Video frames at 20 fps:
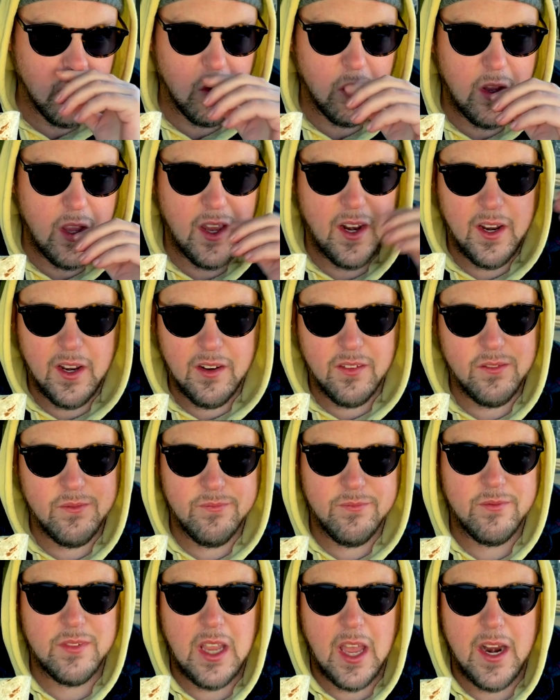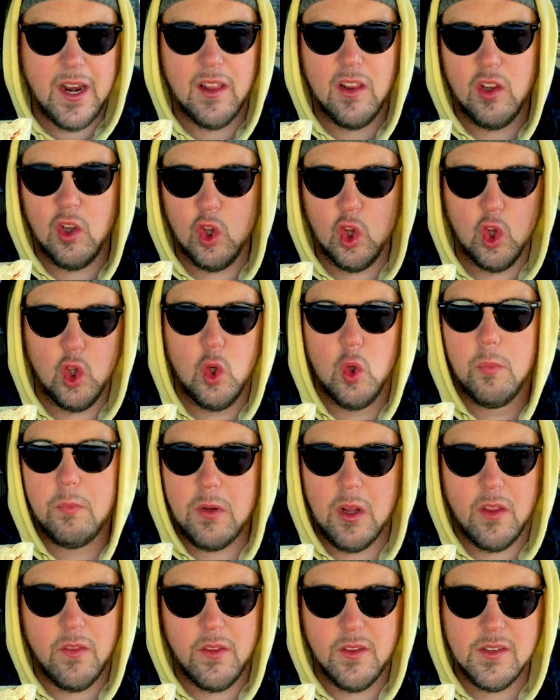and it kind of looped
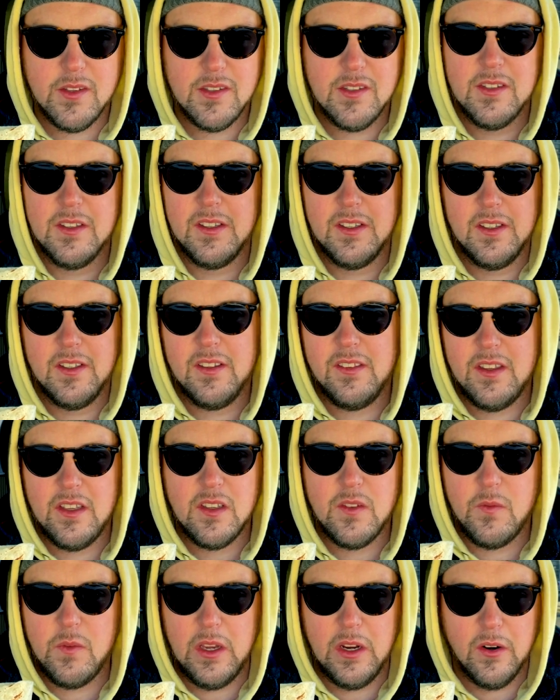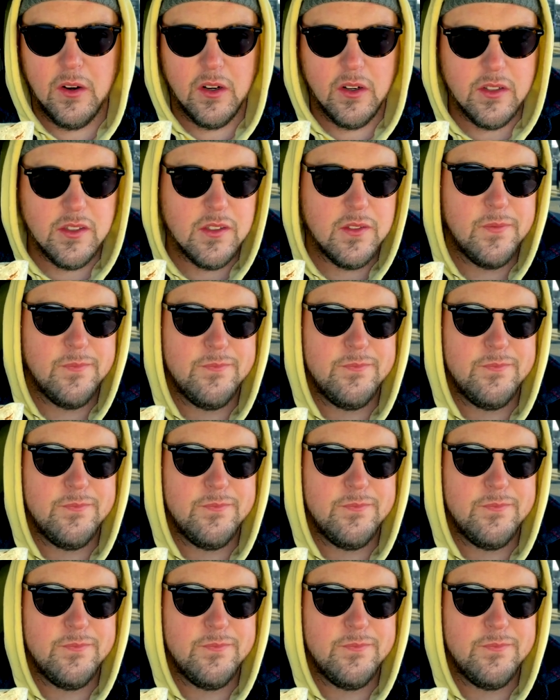on these fears.